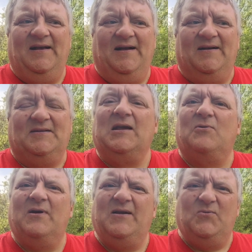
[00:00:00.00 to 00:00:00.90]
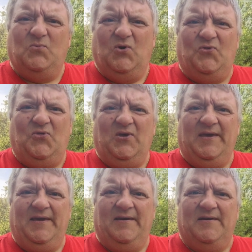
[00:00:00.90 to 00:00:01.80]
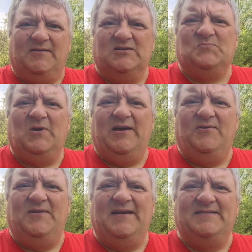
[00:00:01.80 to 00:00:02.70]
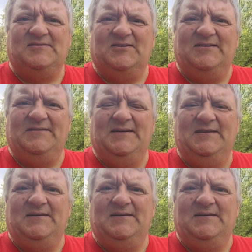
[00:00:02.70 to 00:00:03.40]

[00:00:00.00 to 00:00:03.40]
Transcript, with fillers: uh, tinkering with the uh, display on the inside.